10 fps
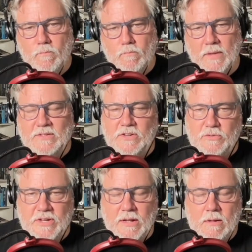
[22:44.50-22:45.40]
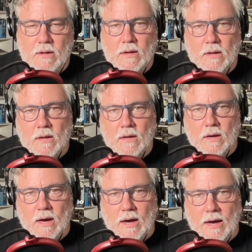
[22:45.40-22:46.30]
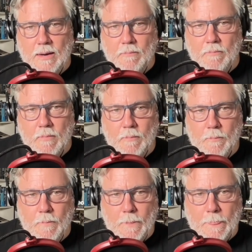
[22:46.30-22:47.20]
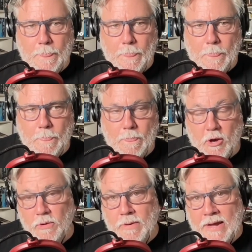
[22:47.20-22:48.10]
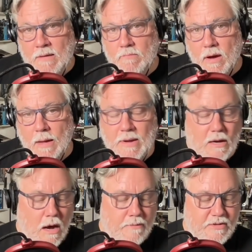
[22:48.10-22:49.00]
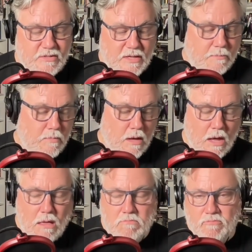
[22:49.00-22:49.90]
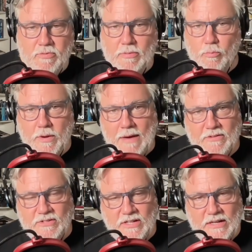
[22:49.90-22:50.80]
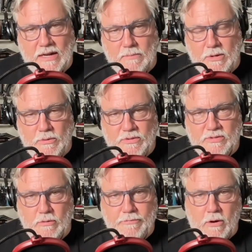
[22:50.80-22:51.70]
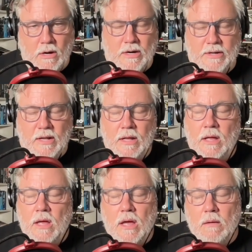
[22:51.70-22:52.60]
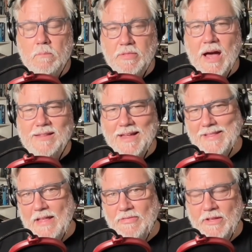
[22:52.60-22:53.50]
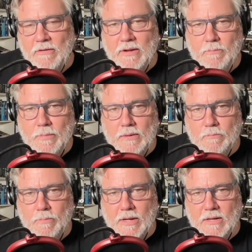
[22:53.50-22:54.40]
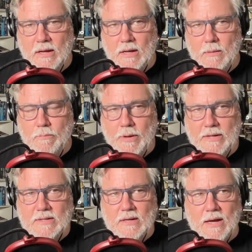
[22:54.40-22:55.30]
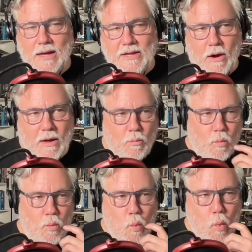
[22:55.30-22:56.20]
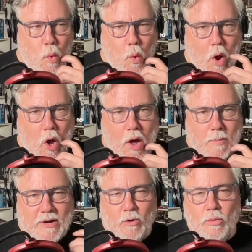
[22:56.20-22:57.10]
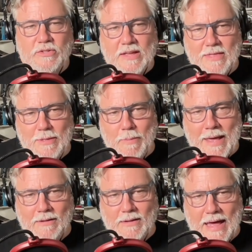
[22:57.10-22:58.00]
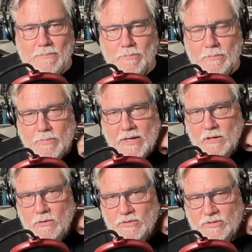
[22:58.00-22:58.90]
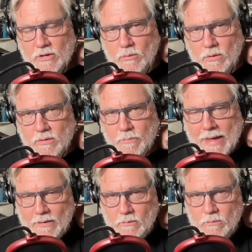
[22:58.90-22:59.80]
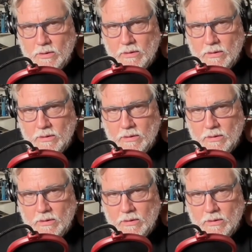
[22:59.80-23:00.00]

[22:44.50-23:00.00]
That's interesting. It could be. I mean, obviously, we haven't seen any mutants so far, but I like that theory. But you know, I mean, who would say that the bangle hadn't been being used? So the bangle,